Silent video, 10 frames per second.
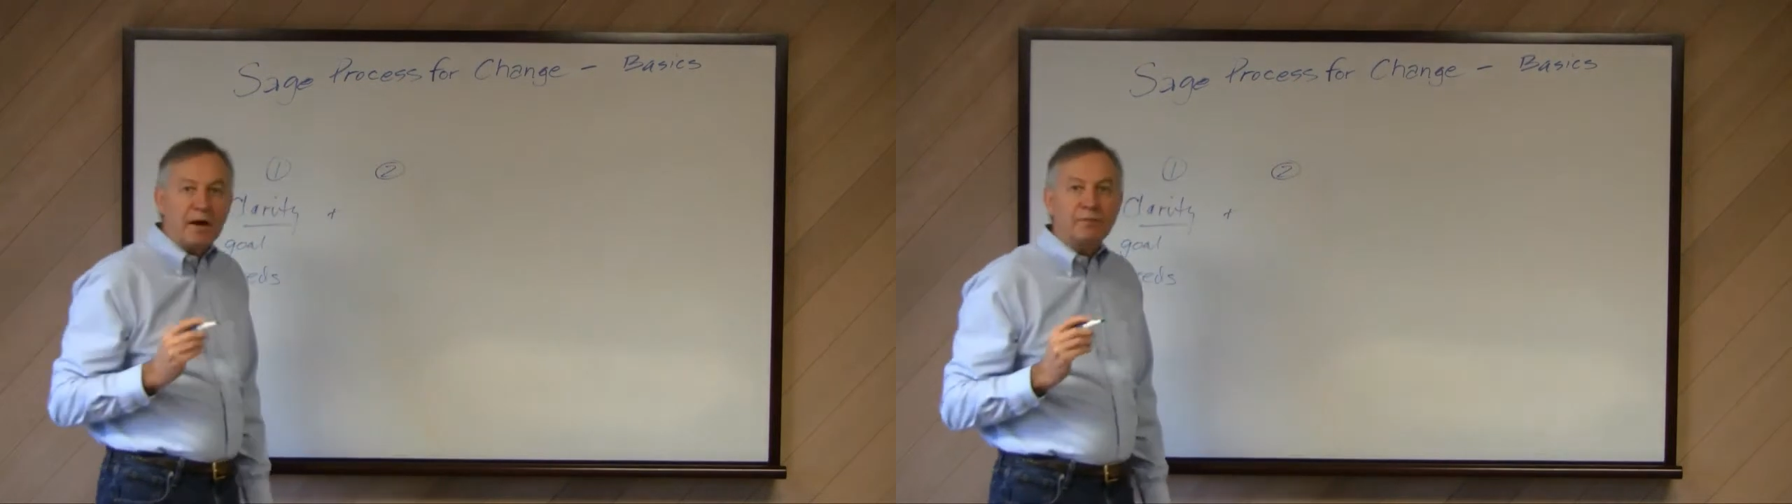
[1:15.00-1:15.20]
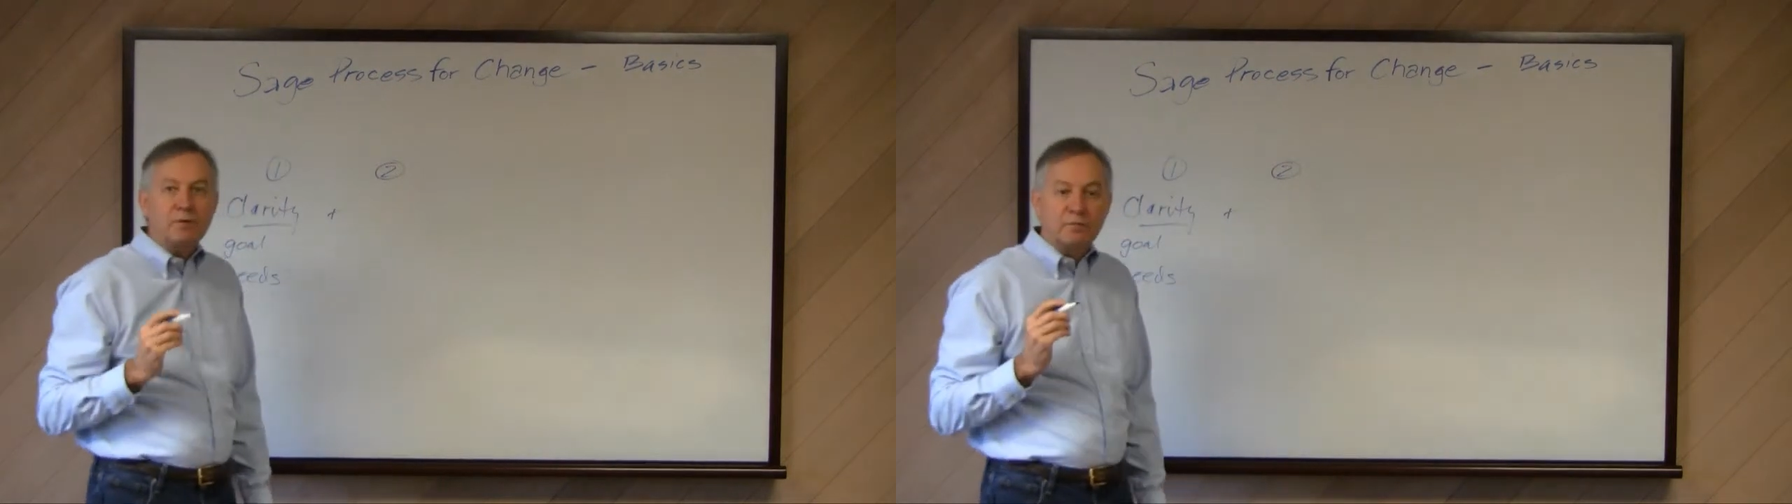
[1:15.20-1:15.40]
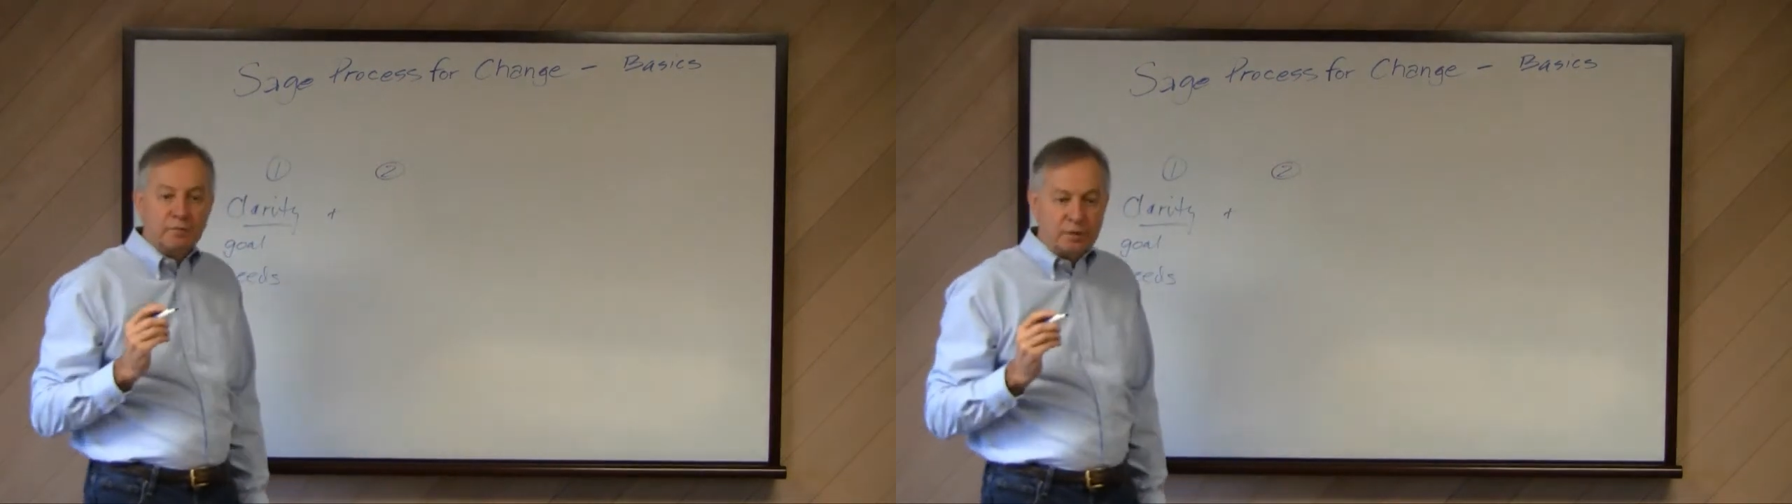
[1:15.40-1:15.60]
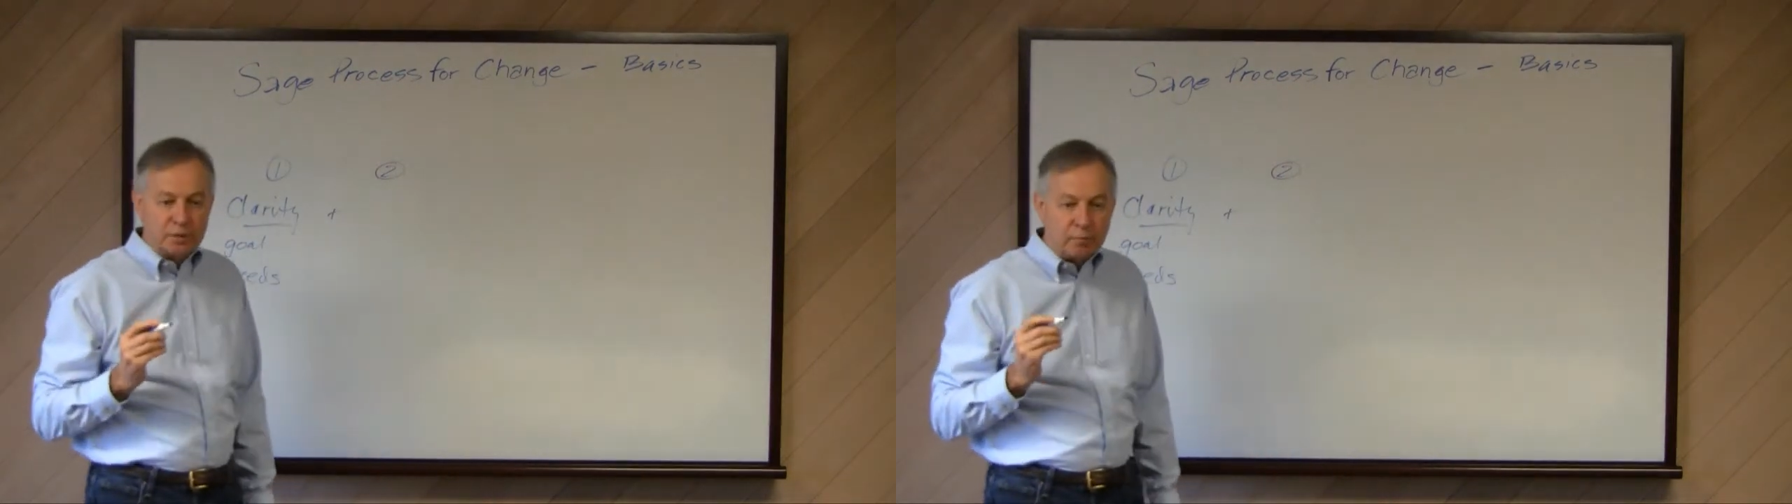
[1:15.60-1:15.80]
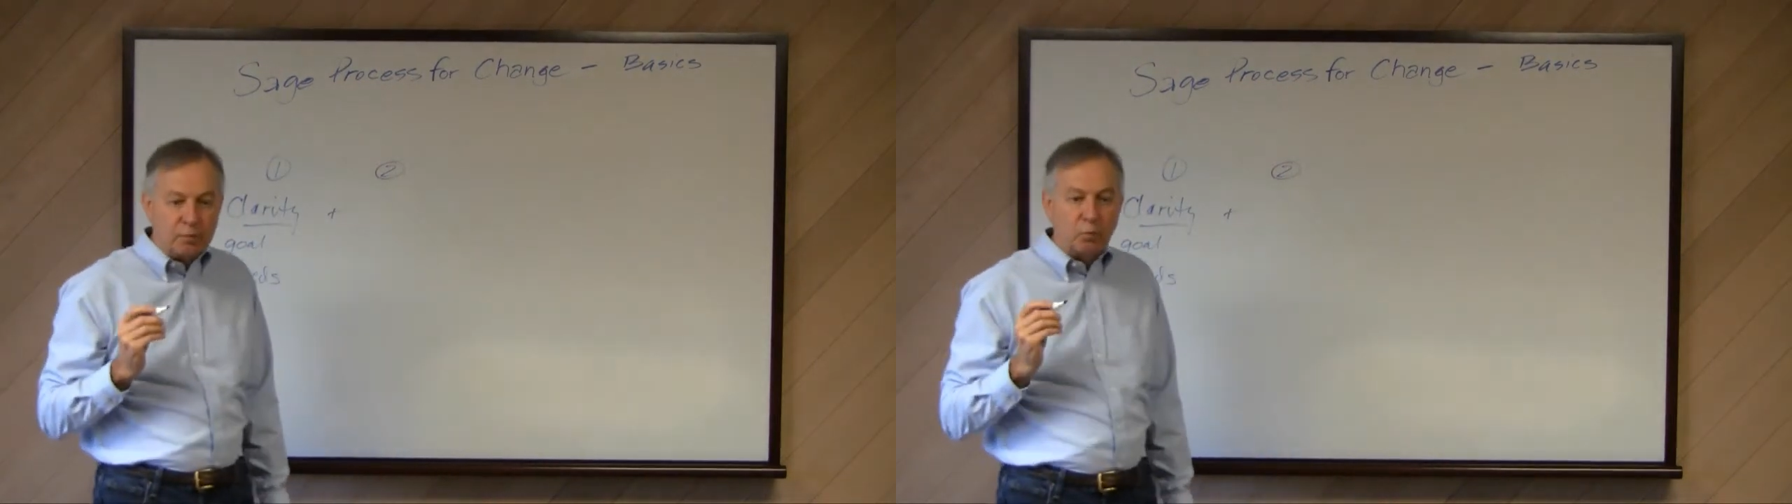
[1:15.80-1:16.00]
after you
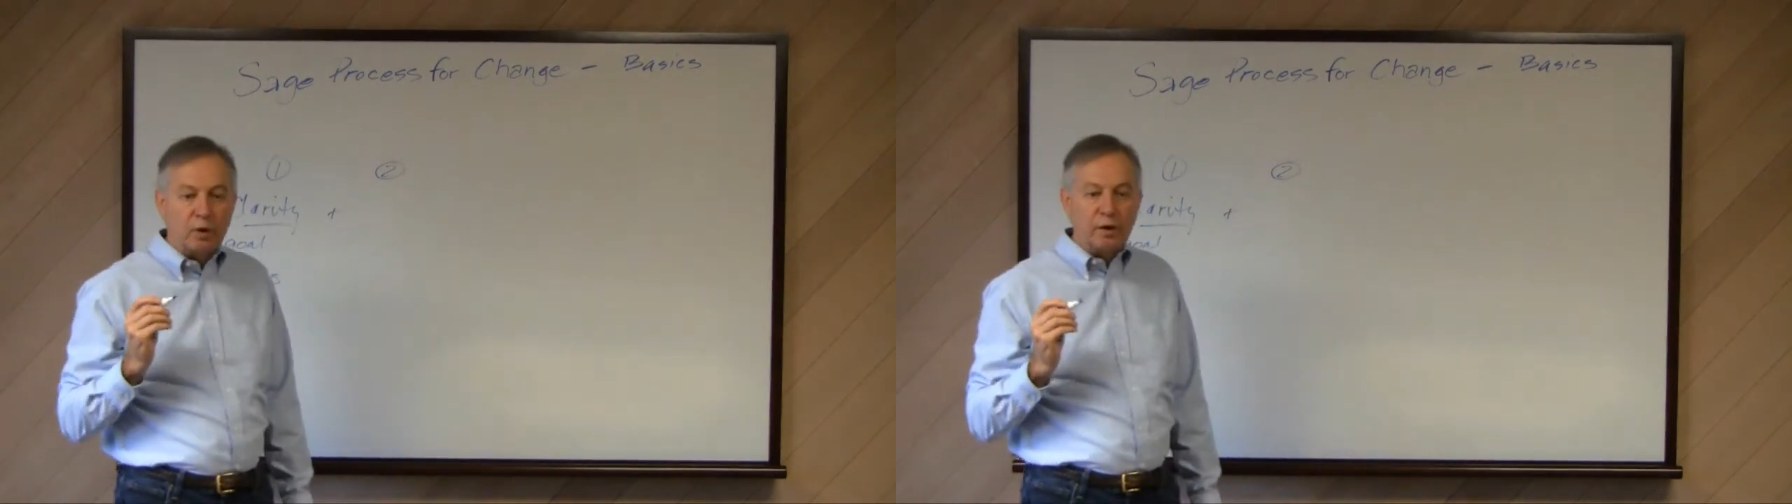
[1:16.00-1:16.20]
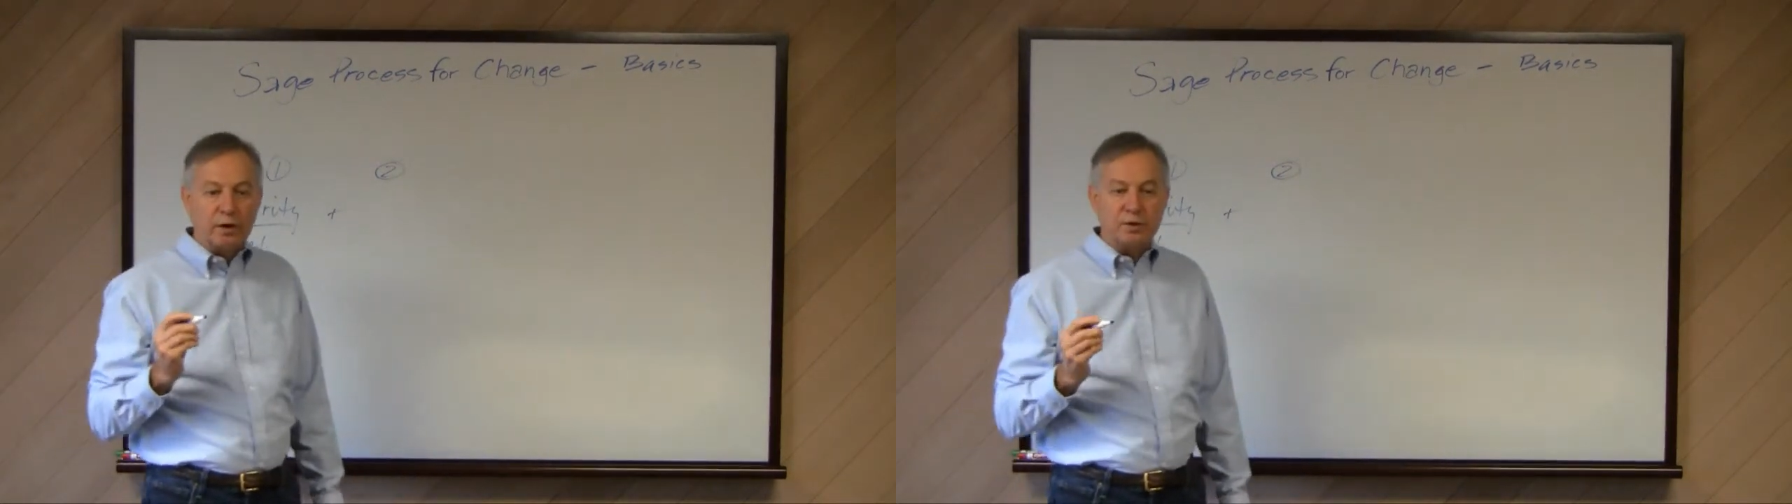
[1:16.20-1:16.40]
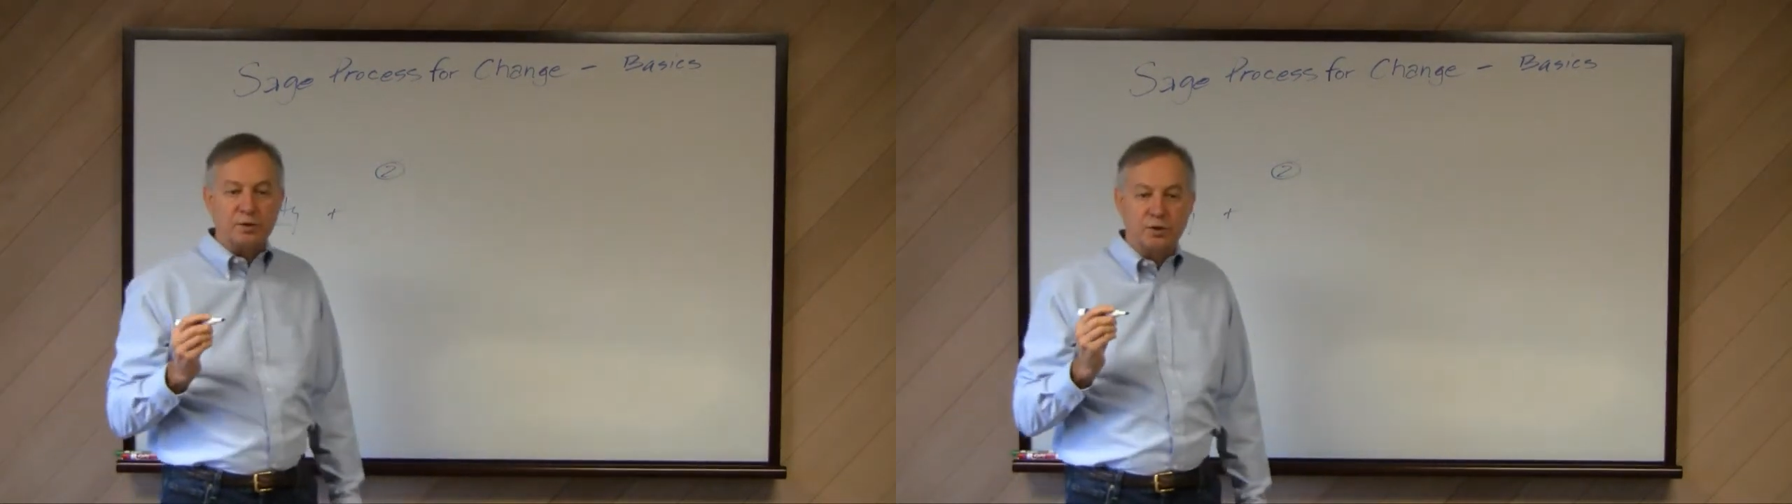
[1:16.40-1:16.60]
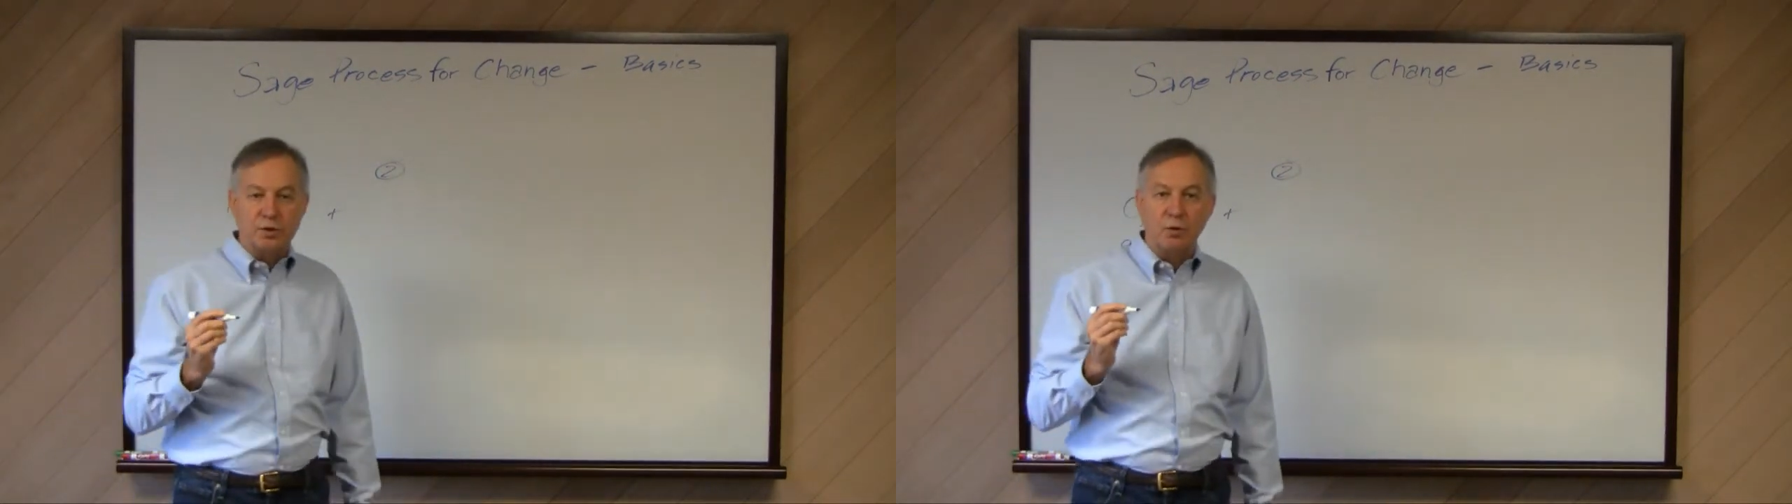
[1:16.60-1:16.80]
determine what it is that